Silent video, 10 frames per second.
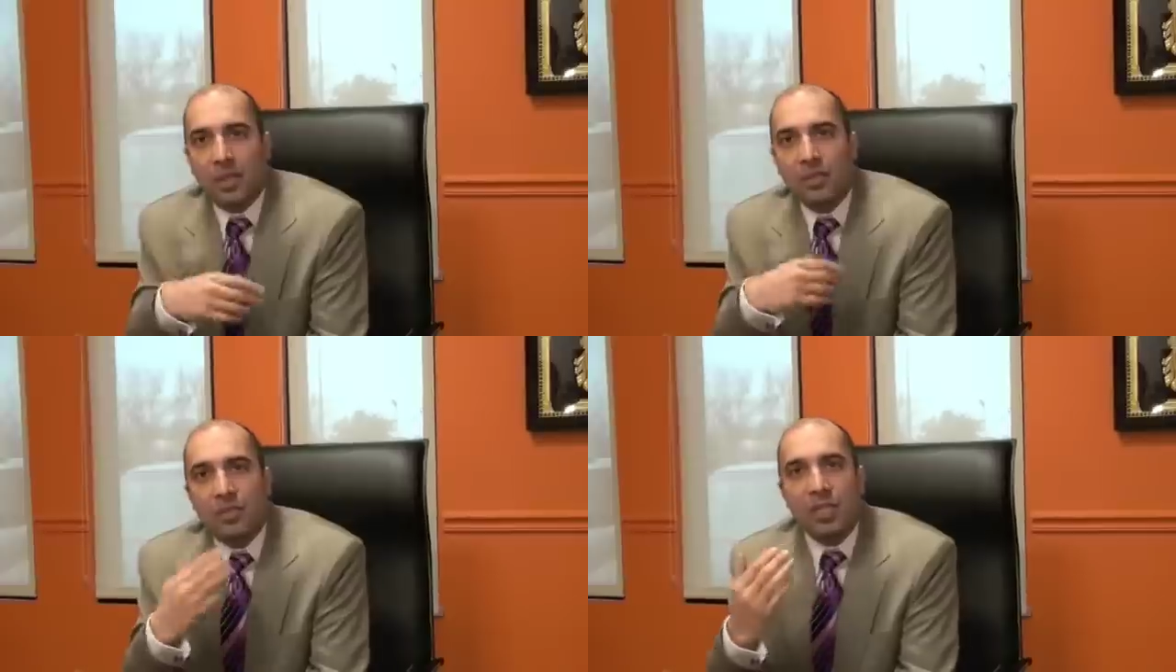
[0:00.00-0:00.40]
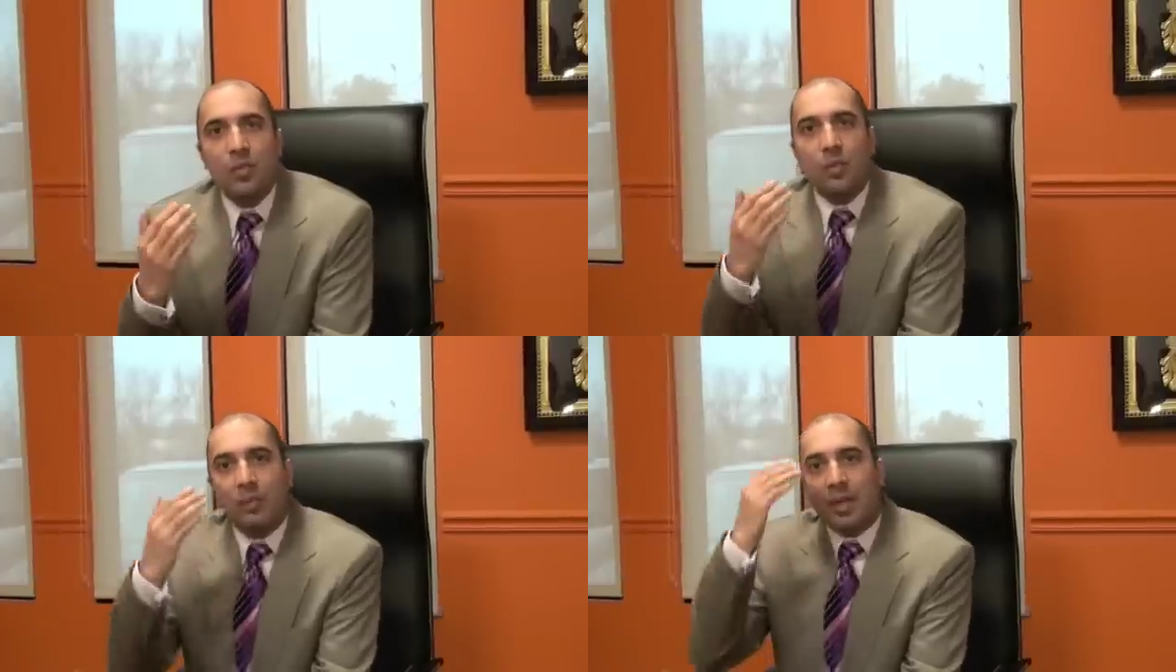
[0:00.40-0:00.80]
you see
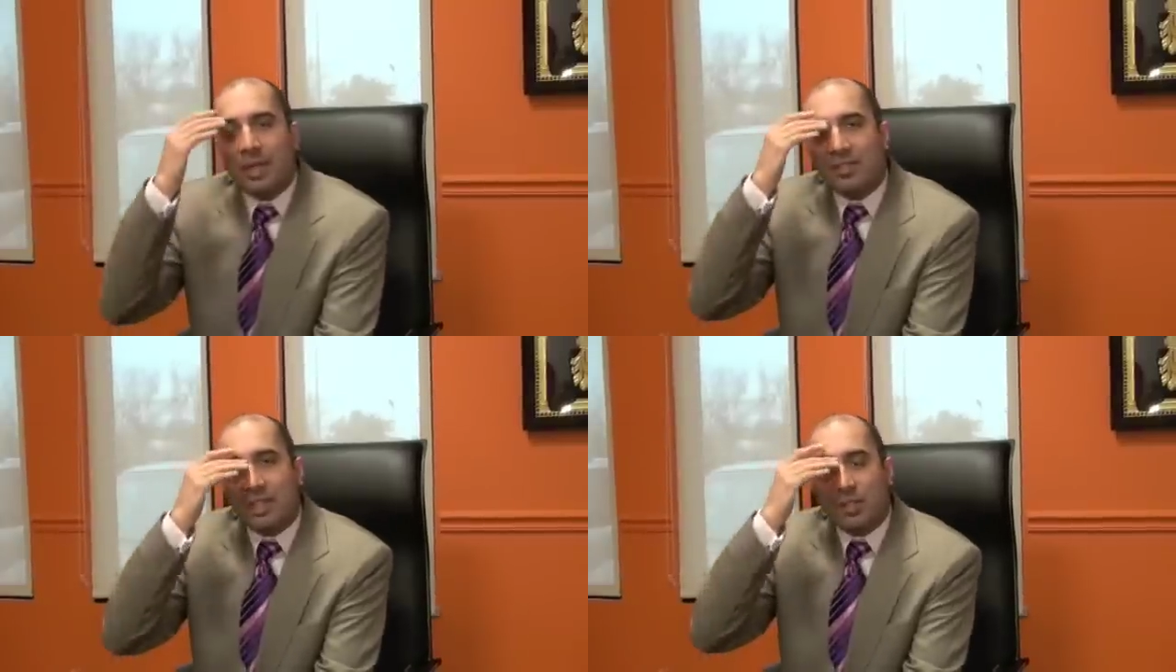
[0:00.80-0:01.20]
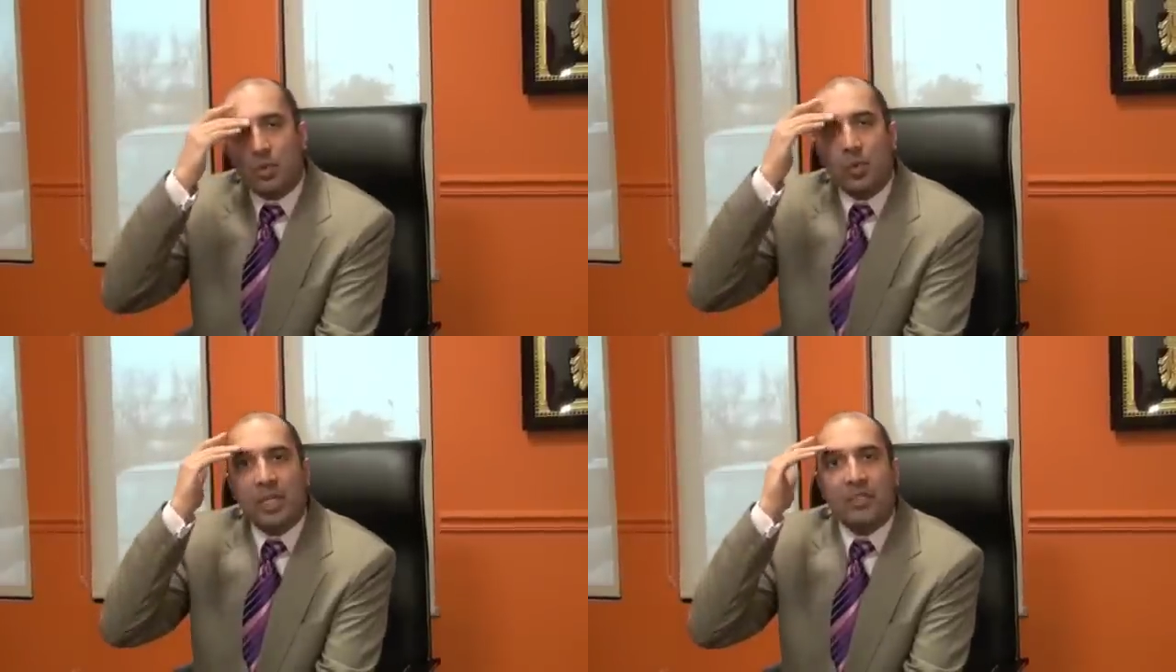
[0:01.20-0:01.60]
women as they
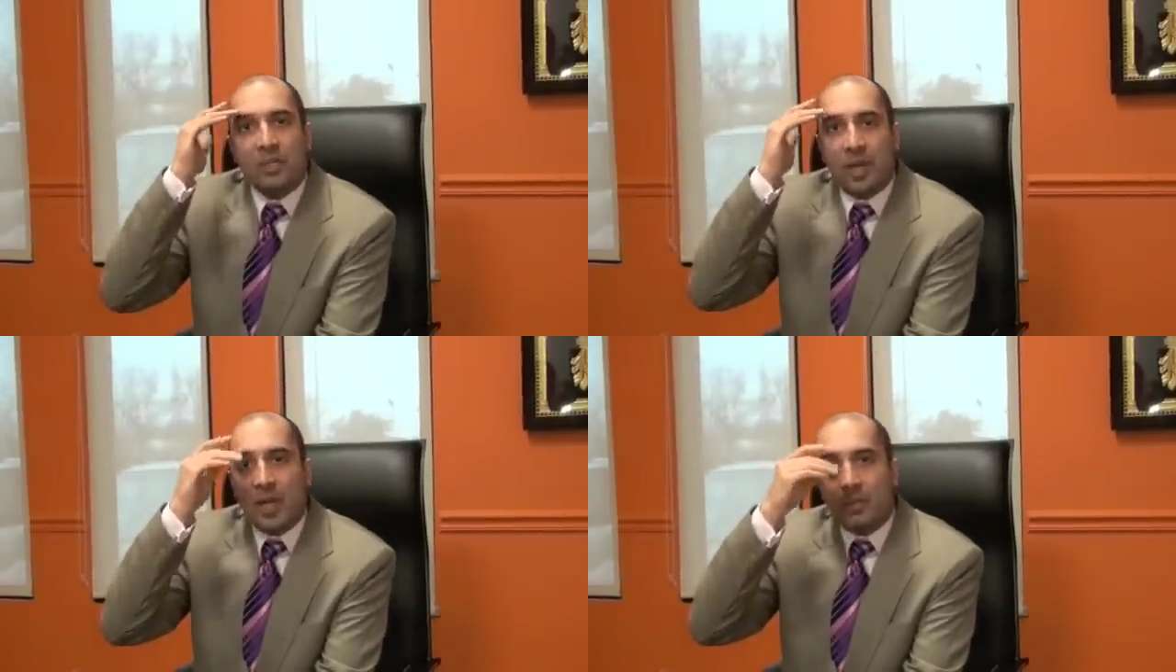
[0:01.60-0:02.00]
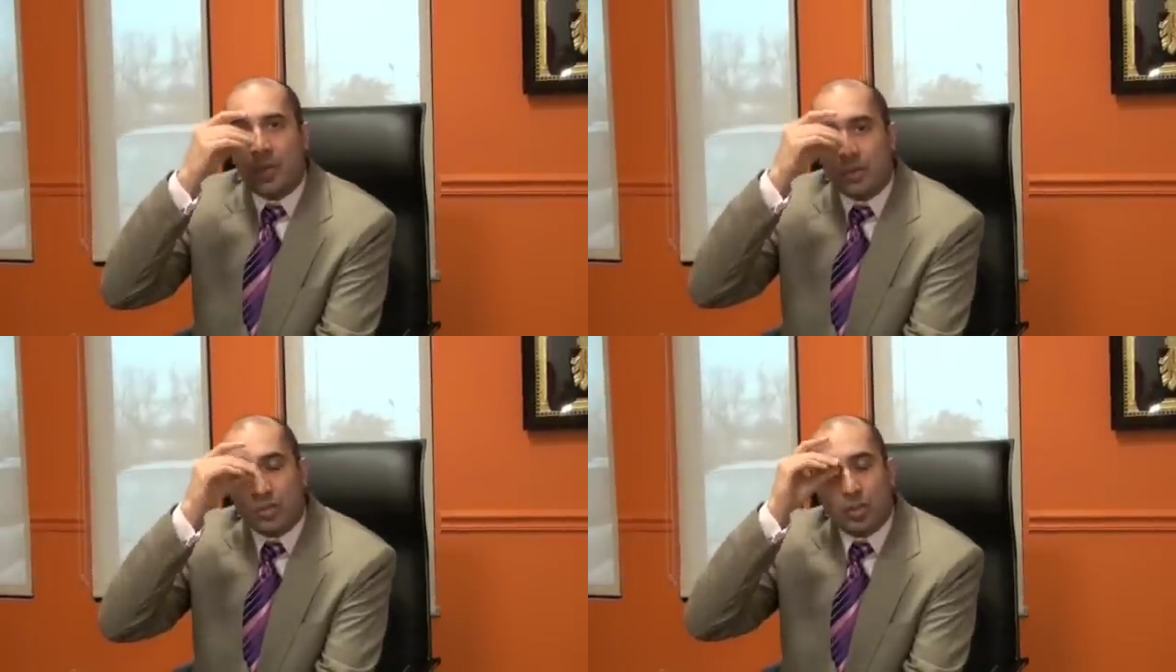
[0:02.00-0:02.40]
tweeze their eyebrows